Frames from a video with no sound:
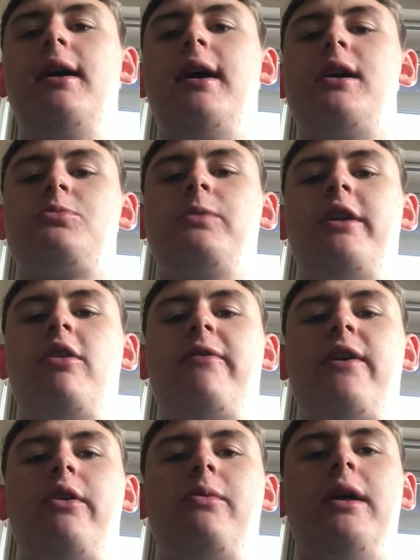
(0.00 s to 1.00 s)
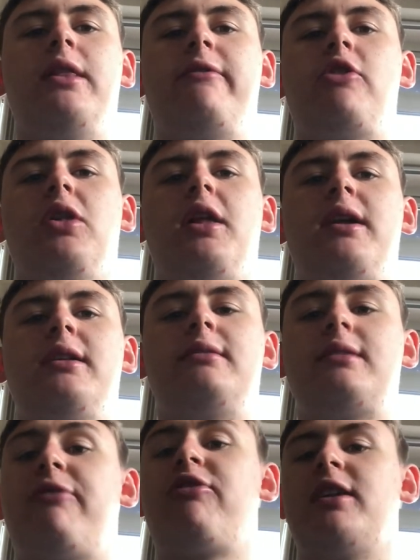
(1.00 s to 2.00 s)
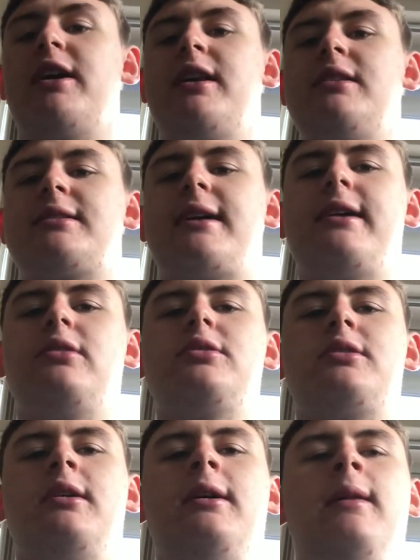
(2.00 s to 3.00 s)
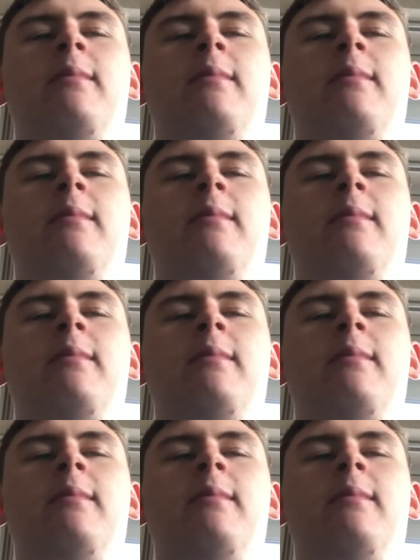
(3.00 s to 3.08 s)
As we know very well, they've got different learning styles.